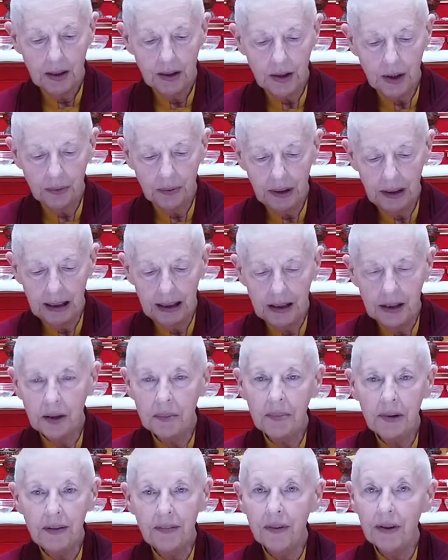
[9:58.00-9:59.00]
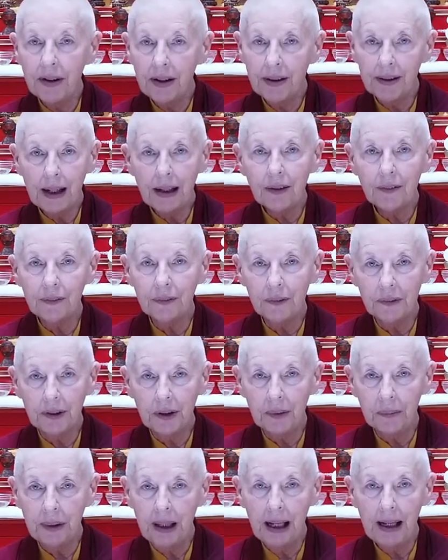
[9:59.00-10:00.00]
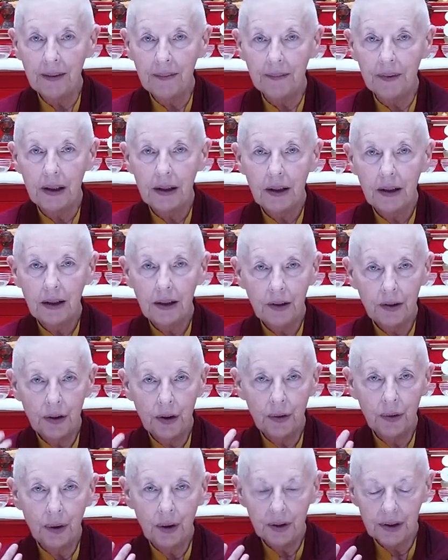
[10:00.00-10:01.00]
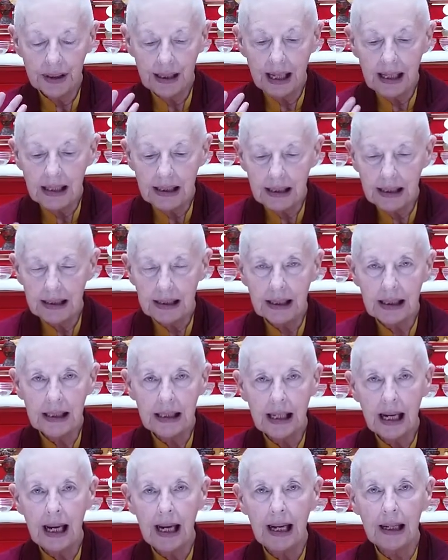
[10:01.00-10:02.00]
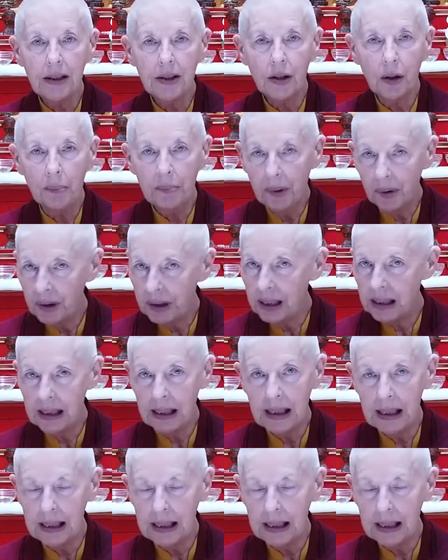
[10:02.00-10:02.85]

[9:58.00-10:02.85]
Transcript: So we need to be very thankful that we have, you know, our senses intact, our body